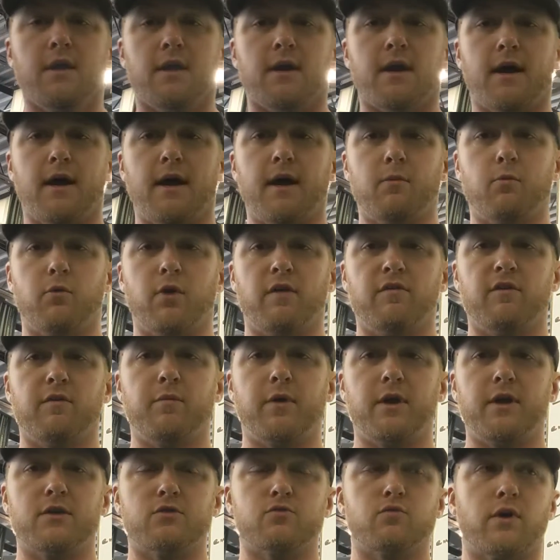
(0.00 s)
where
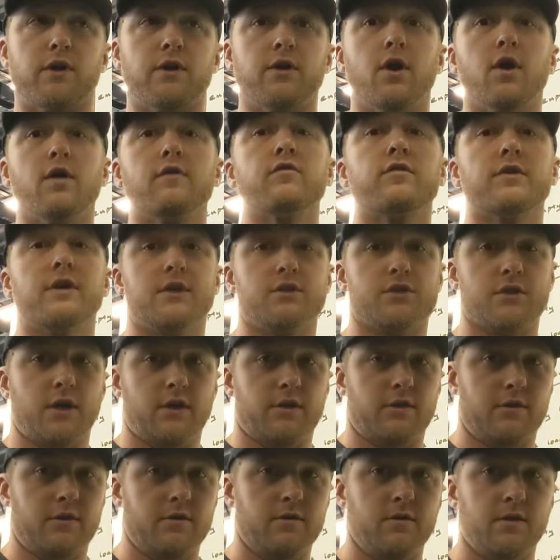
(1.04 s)
everybody's running over each
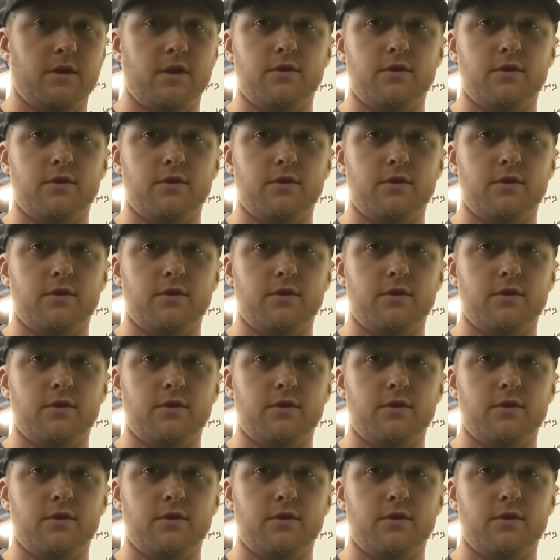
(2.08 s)
other